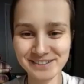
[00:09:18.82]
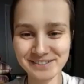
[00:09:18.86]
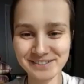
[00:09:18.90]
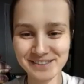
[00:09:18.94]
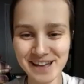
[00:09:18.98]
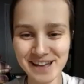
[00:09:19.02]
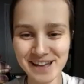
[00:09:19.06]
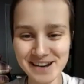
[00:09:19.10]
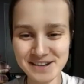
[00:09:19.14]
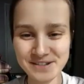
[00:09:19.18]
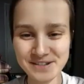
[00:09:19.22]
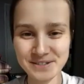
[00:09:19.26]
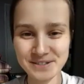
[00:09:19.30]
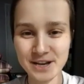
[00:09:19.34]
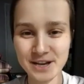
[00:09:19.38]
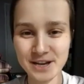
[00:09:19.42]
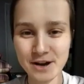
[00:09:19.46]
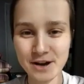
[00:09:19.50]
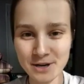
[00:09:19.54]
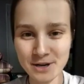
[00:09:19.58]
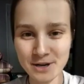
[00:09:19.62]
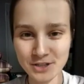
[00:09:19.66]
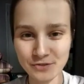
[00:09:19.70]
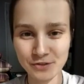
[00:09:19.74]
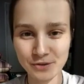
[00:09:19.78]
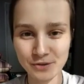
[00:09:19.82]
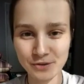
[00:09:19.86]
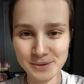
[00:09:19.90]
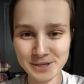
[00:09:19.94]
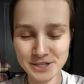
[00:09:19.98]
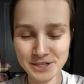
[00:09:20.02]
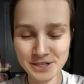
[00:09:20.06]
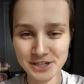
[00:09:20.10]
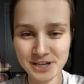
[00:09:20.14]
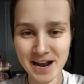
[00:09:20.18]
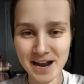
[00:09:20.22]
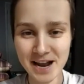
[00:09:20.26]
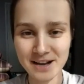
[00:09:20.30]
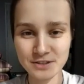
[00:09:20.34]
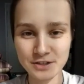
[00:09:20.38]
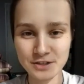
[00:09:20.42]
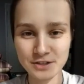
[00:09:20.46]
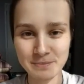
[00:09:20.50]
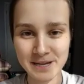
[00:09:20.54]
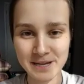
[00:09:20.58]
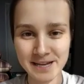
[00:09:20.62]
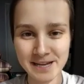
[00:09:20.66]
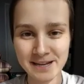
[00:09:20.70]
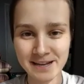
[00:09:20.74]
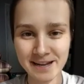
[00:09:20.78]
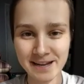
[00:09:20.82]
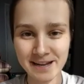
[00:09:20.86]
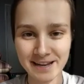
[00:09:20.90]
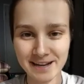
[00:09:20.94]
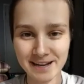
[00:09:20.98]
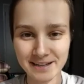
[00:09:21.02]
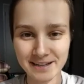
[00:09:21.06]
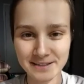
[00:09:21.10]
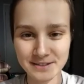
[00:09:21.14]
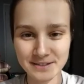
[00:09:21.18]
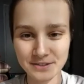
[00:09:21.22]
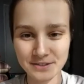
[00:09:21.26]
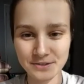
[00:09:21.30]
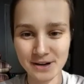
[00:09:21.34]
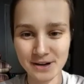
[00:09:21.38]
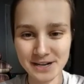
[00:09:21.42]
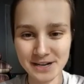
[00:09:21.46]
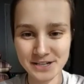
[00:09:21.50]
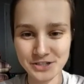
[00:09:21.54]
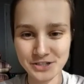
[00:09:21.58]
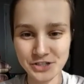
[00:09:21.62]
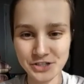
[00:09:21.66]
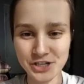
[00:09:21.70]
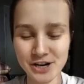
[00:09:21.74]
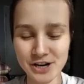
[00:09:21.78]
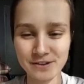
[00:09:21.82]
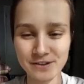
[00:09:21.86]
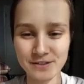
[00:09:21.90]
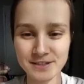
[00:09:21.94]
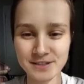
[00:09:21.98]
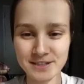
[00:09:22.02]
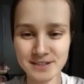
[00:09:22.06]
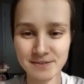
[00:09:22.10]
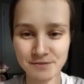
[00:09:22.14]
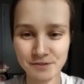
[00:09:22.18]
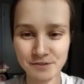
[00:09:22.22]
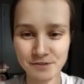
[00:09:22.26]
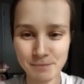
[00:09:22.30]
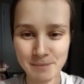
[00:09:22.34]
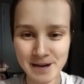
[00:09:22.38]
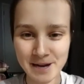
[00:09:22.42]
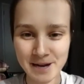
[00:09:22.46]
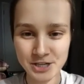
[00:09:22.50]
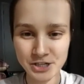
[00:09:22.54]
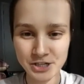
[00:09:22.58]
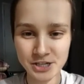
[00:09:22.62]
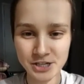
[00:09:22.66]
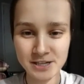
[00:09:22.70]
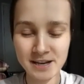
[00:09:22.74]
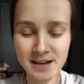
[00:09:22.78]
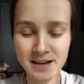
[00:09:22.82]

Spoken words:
Thank you so much for reaching out to me, and it's great to share this information.